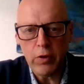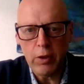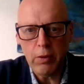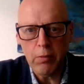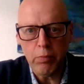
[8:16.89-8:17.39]

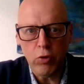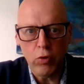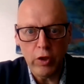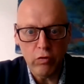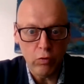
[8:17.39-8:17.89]

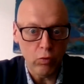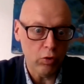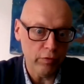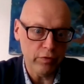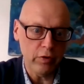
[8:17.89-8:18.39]
employees who are
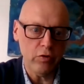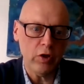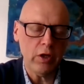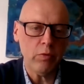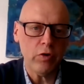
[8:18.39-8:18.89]
often
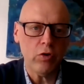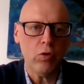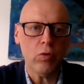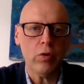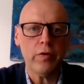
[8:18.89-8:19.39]
dealing with the
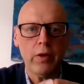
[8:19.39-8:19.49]
core,